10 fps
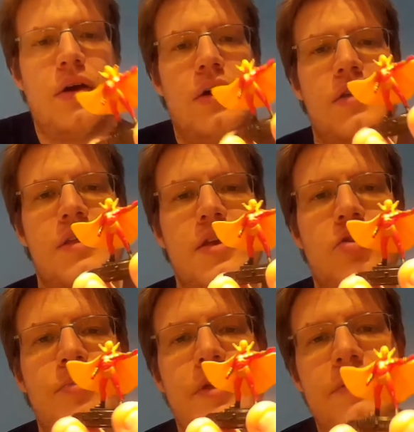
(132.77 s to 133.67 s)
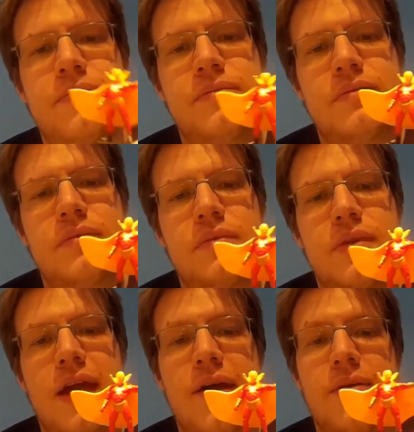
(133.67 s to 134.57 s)
Signalman.
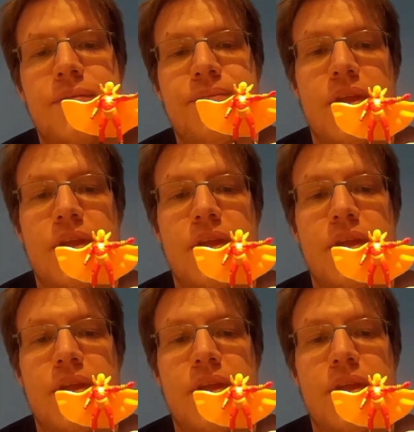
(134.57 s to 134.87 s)
Now,